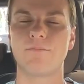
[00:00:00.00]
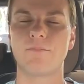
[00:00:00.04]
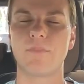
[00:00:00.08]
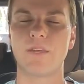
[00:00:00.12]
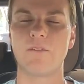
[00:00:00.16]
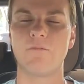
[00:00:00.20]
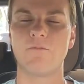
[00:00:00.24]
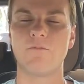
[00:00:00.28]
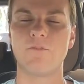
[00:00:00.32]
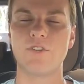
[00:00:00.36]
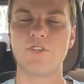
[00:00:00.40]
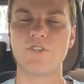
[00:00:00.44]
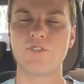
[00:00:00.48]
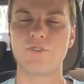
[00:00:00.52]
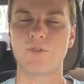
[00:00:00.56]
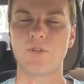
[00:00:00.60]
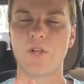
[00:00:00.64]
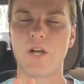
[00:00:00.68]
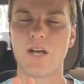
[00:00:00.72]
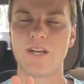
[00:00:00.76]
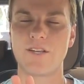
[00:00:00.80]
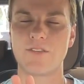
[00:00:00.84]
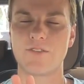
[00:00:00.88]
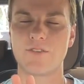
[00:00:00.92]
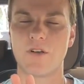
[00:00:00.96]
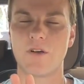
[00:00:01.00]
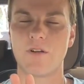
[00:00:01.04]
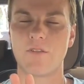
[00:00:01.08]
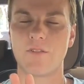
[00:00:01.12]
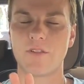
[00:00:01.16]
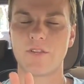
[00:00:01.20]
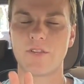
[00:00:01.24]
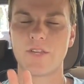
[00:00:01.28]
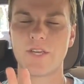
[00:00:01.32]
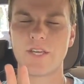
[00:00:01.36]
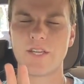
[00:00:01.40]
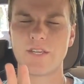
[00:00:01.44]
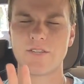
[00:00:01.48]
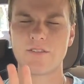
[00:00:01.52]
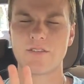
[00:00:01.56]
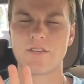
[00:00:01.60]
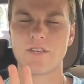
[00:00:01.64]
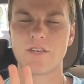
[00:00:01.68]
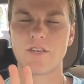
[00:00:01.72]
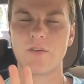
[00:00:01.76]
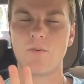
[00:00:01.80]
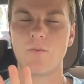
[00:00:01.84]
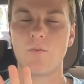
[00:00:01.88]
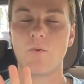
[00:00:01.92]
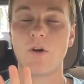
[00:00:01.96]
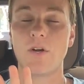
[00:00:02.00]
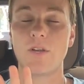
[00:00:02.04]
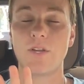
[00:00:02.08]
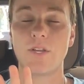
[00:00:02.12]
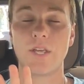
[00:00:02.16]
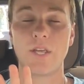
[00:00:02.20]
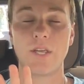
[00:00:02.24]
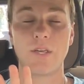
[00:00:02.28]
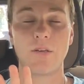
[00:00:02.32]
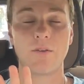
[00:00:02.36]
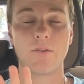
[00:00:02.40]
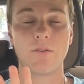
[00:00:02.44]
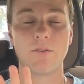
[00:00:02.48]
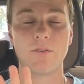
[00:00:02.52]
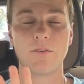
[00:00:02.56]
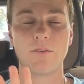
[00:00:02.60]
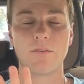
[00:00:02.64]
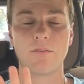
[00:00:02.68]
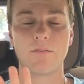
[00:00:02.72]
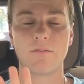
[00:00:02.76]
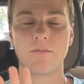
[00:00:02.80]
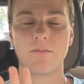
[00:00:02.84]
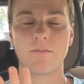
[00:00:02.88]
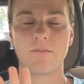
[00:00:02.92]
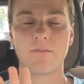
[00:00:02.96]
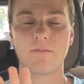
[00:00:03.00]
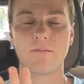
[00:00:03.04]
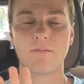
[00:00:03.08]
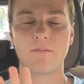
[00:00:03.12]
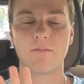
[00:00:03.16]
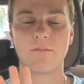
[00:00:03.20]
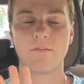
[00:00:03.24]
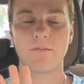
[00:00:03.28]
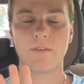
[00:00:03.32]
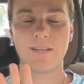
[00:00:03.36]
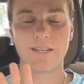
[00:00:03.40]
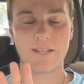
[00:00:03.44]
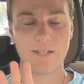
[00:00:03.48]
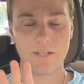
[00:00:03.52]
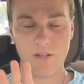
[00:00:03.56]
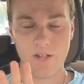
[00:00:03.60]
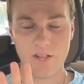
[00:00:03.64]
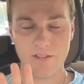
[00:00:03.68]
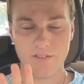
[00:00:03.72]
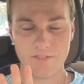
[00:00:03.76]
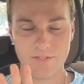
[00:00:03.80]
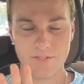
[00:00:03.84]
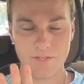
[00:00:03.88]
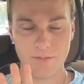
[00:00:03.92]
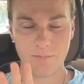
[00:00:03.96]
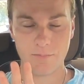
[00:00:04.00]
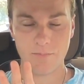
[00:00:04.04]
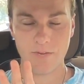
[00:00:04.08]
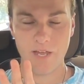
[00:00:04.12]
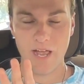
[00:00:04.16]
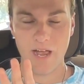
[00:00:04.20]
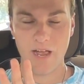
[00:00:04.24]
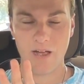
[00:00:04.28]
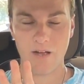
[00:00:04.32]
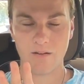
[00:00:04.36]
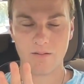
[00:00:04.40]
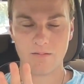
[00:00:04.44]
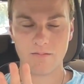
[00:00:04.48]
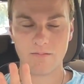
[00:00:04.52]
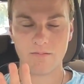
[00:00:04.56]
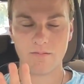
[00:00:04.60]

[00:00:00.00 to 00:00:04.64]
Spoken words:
and visualize all the things that you want healed, and cleanse them now.